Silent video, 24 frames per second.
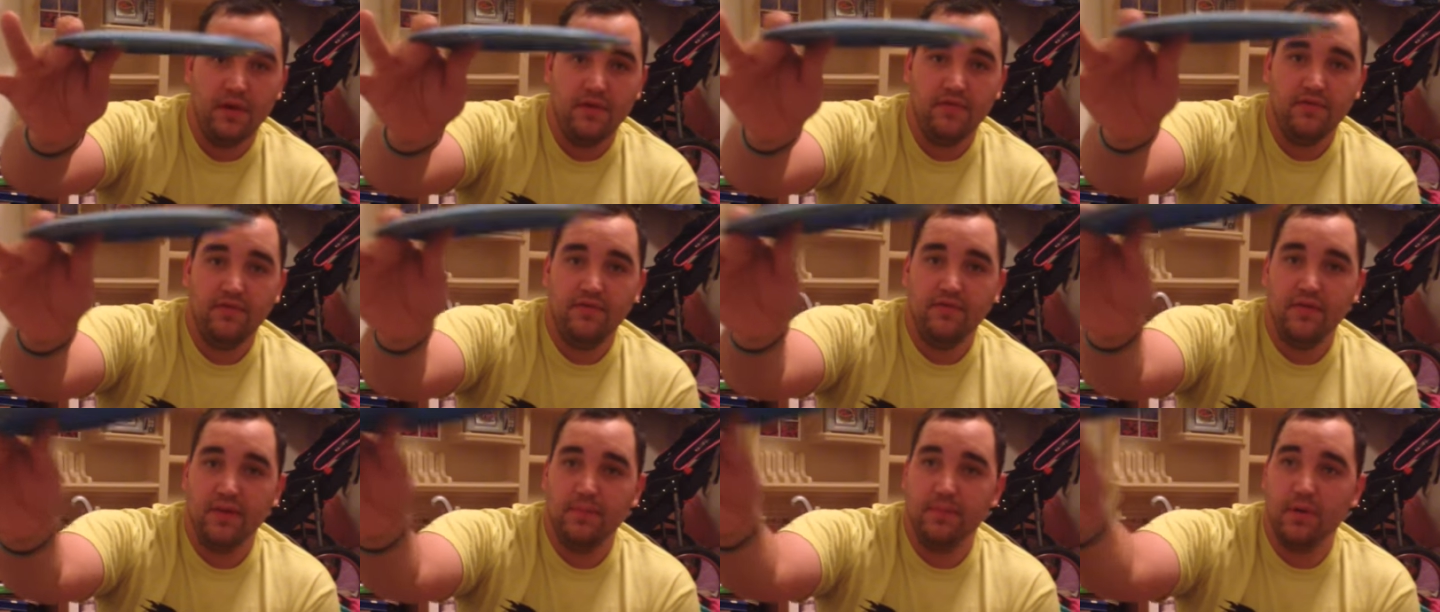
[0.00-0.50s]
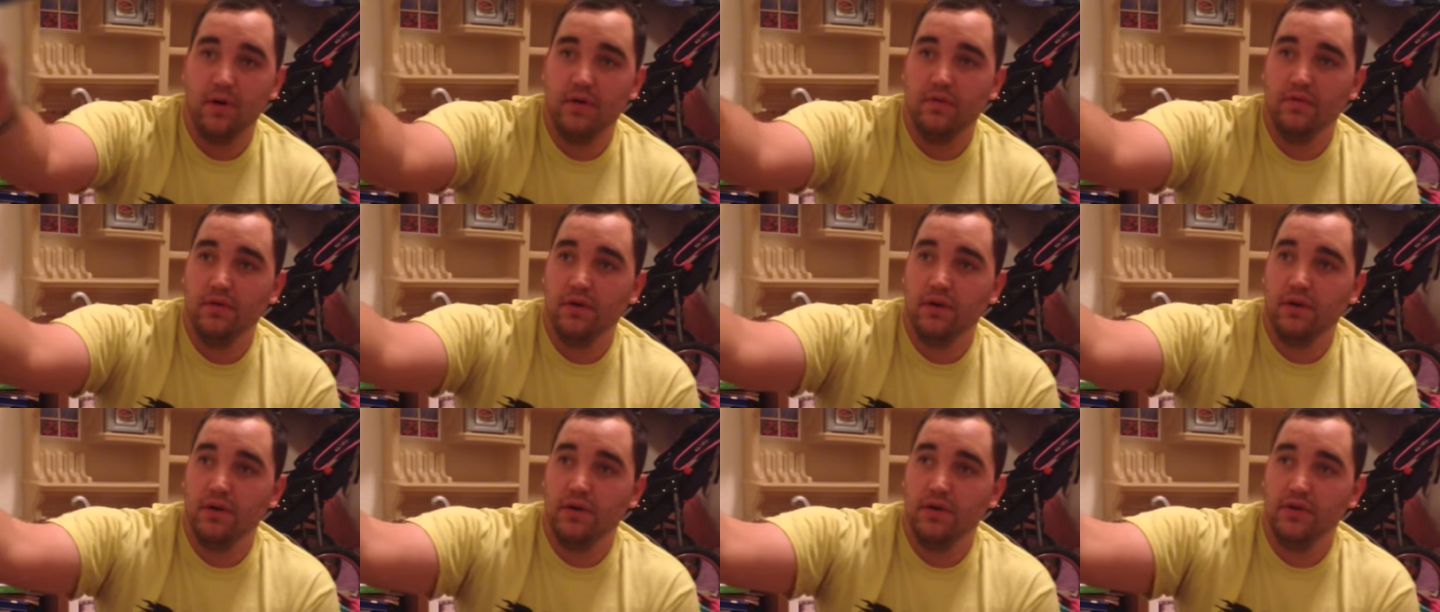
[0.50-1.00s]
flip
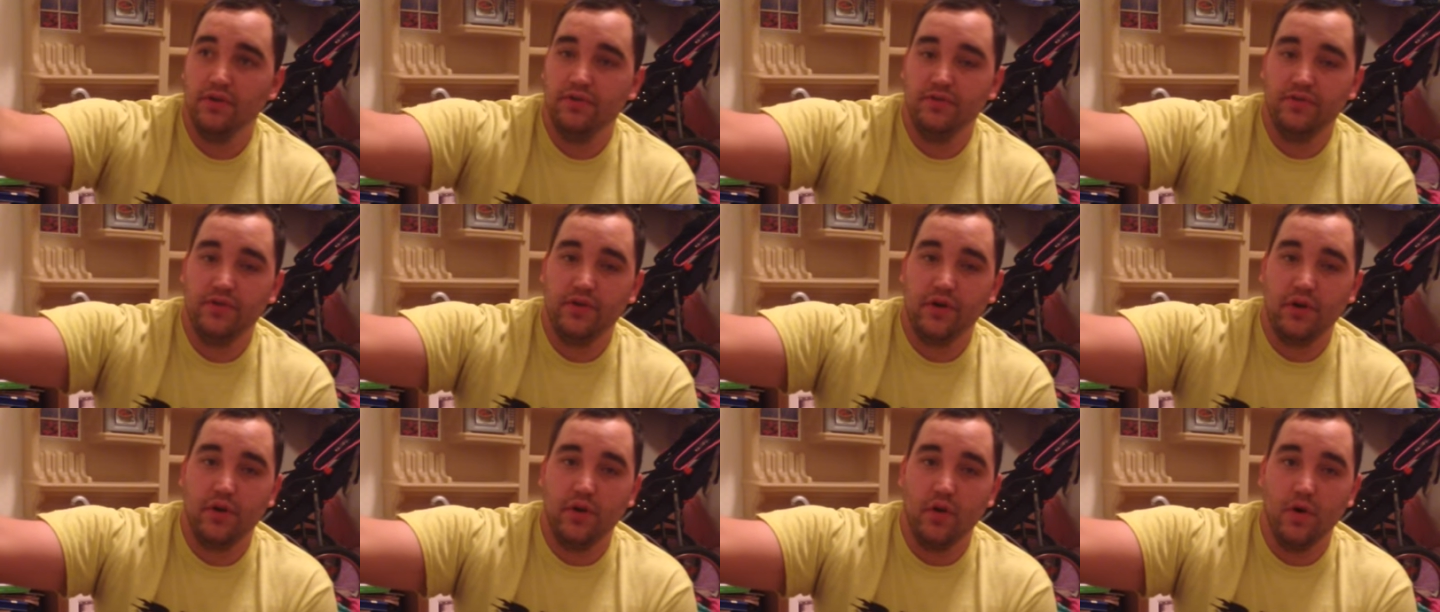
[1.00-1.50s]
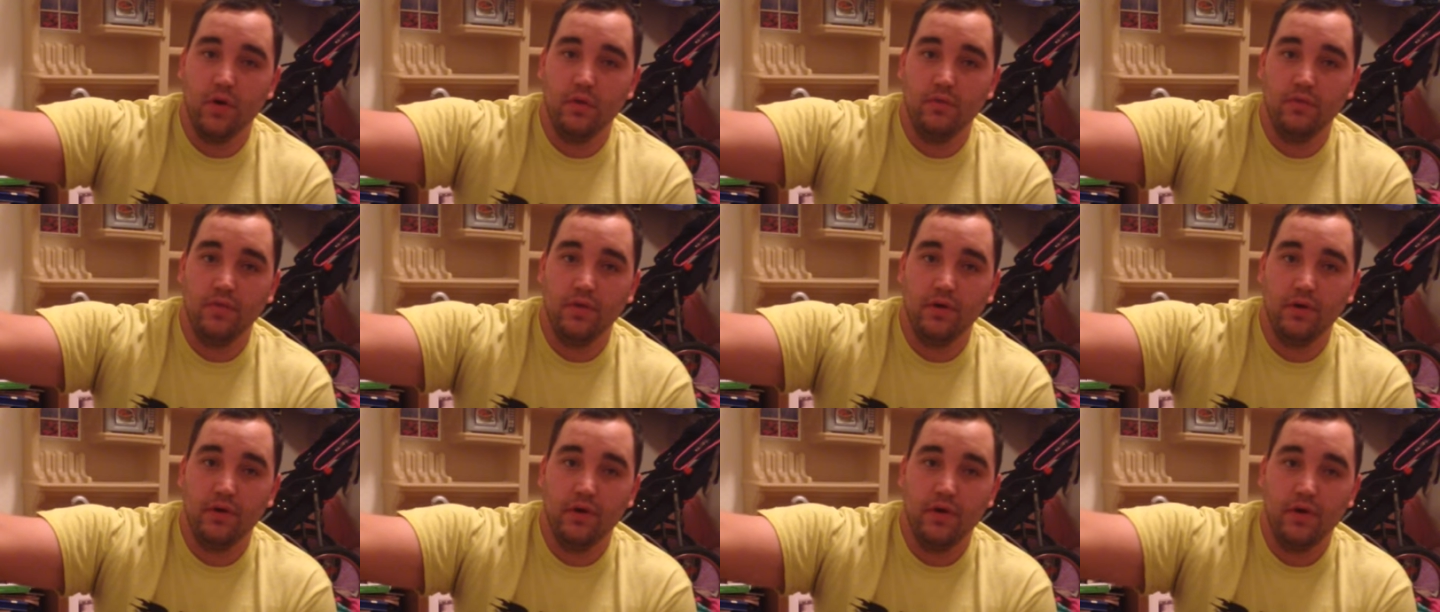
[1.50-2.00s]
over, turn
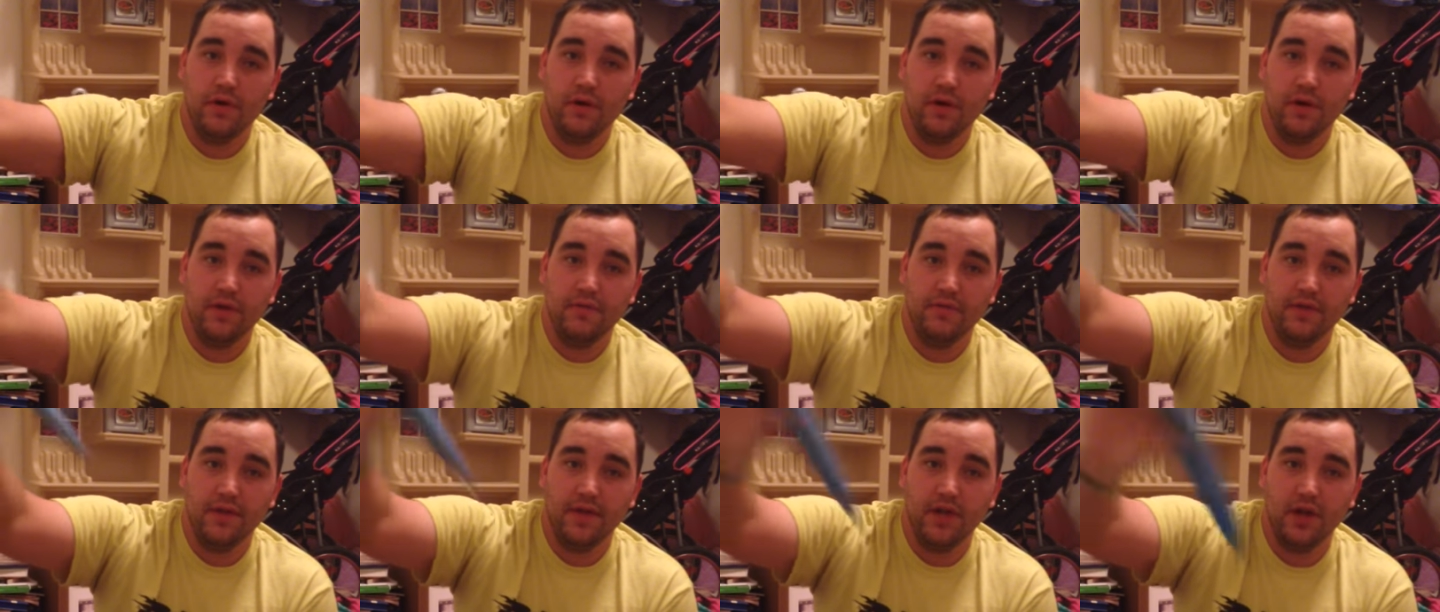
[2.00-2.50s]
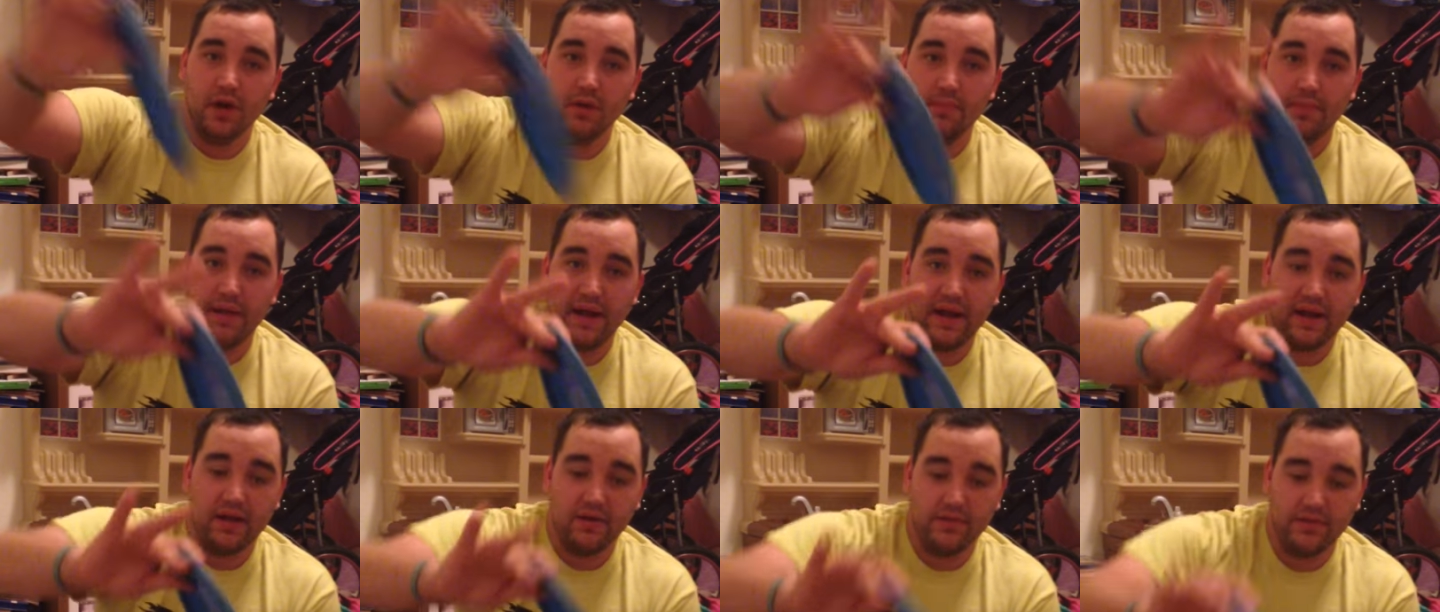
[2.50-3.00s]
over, and come
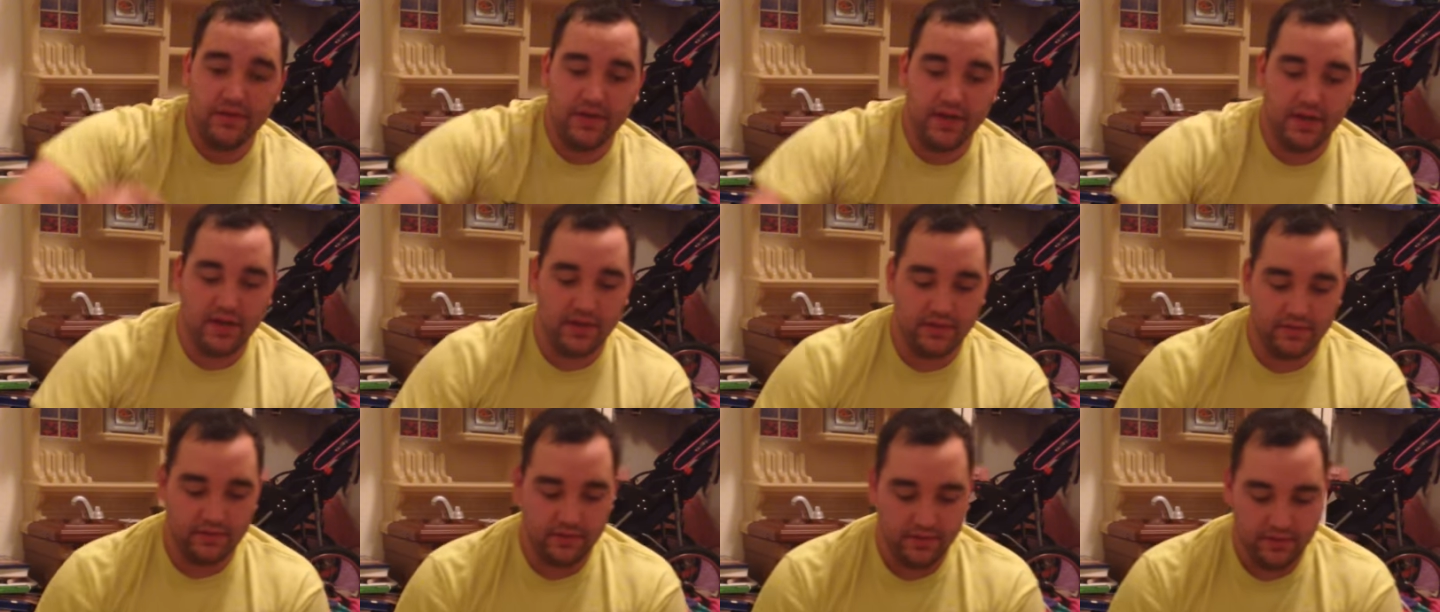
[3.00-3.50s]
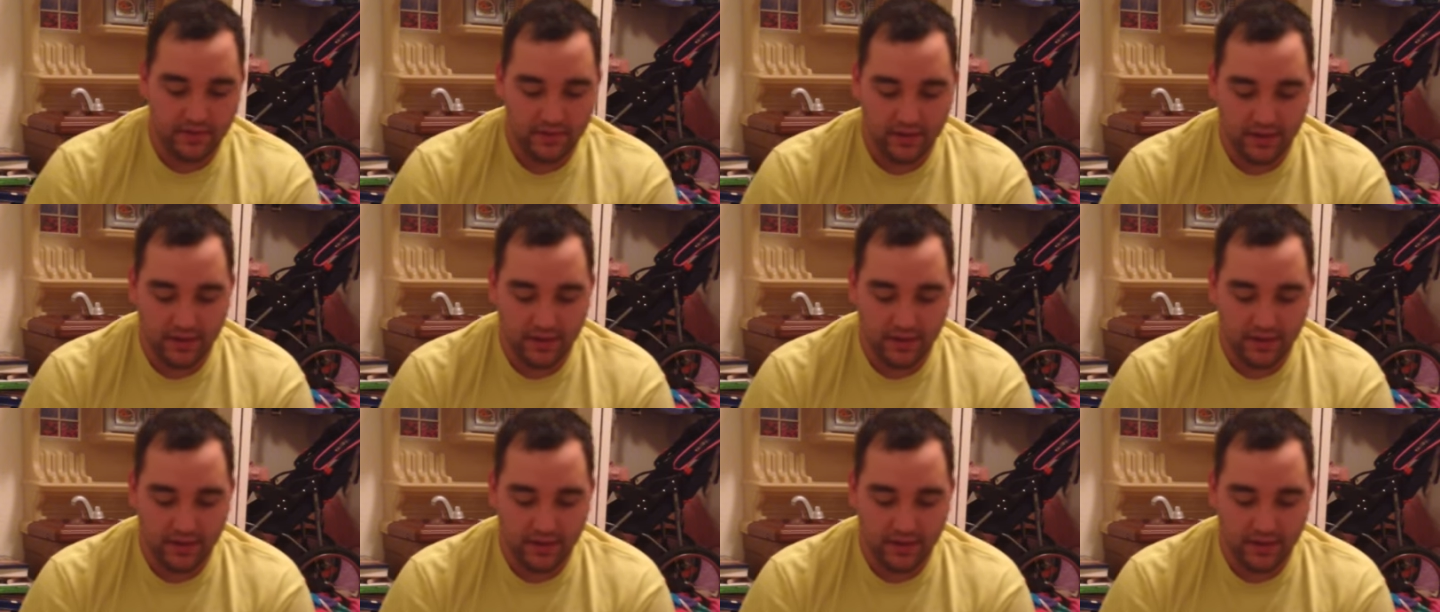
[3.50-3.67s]
back on the end.